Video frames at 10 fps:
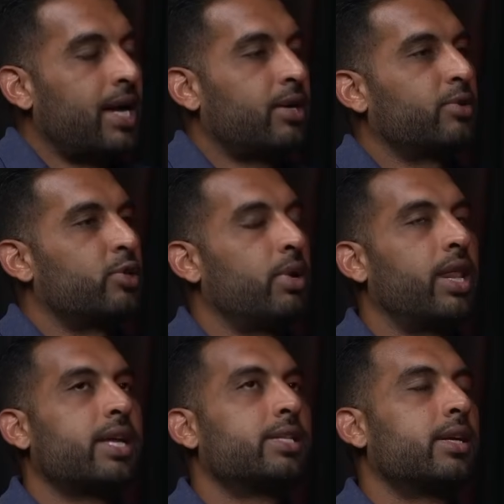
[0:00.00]
those cycles, you
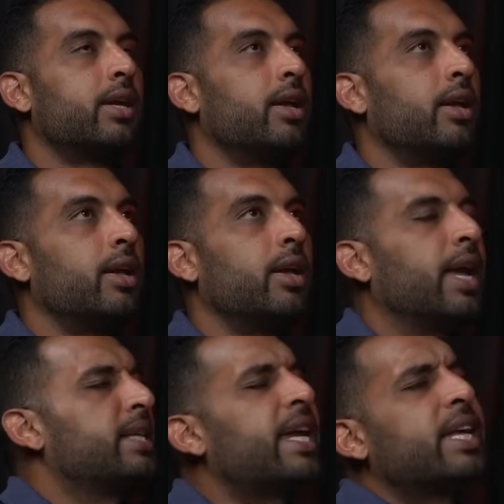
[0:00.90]
realize
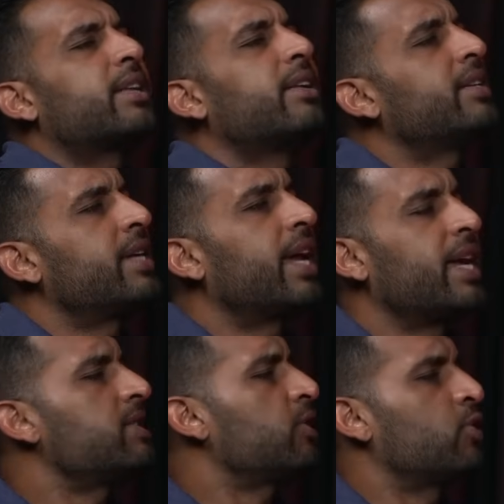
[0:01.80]
it's like,
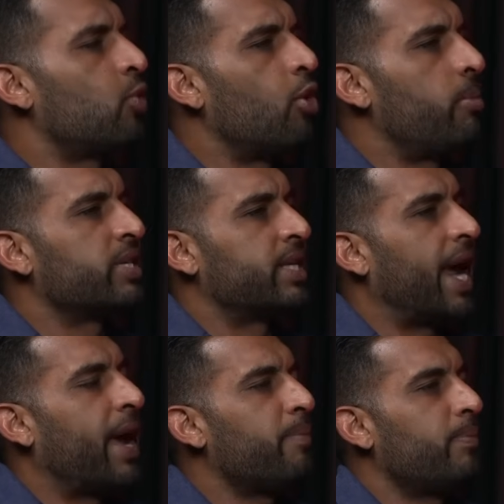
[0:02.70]
is a storm a
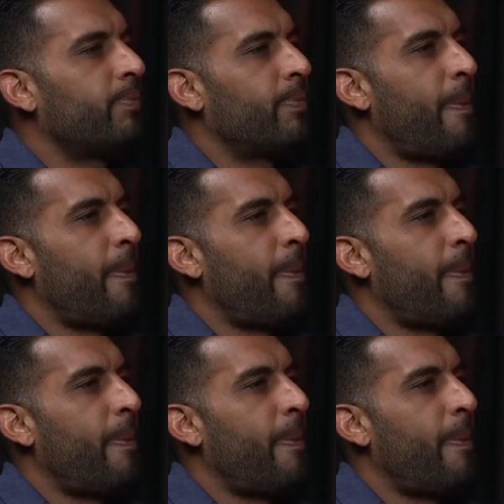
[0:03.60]
scam?